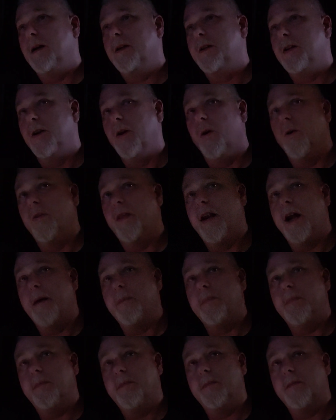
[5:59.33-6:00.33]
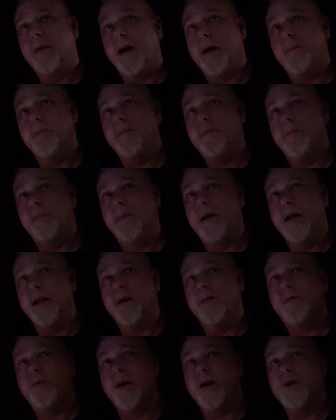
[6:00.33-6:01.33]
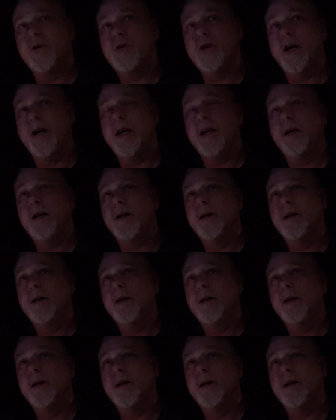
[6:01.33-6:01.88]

to know that I'm getting a fair shake.